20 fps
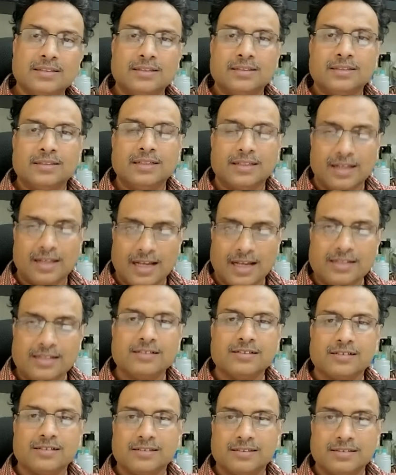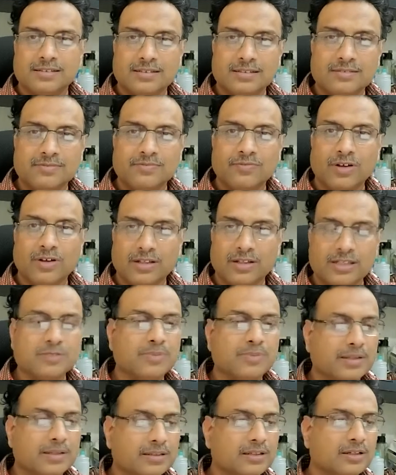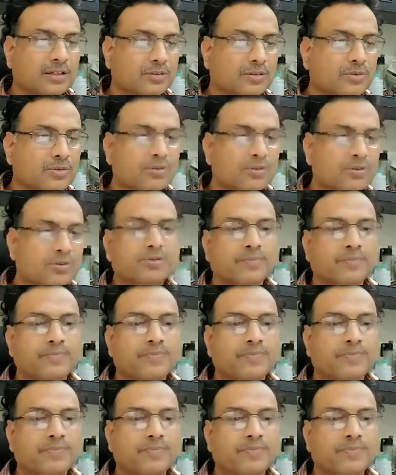the lectures for this particular course.